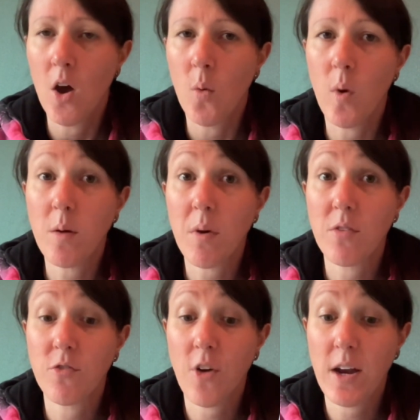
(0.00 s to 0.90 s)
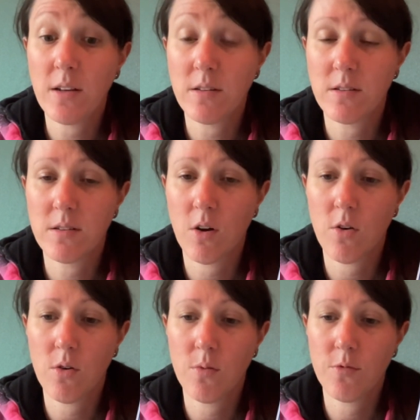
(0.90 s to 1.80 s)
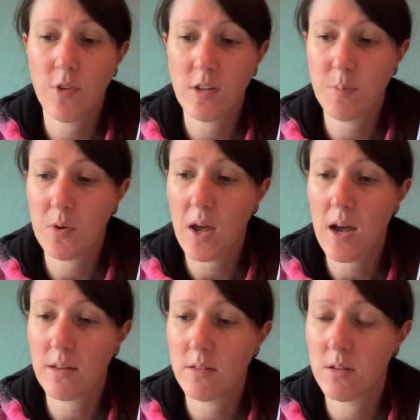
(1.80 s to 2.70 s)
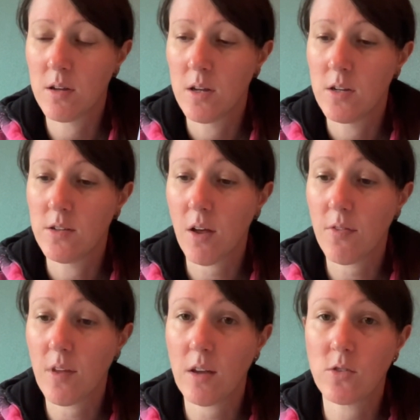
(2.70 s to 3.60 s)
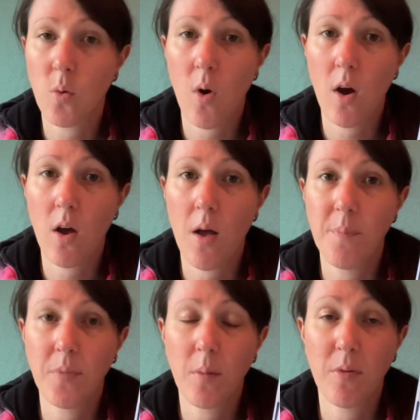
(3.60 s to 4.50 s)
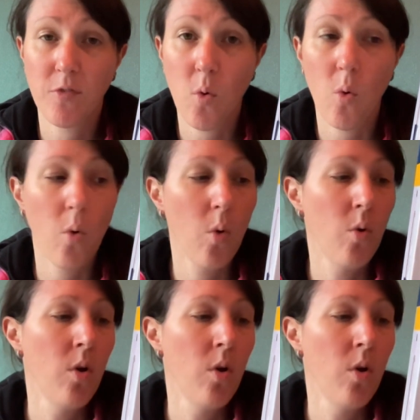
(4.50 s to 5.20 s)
One of my friends on Facebook has done this quite before.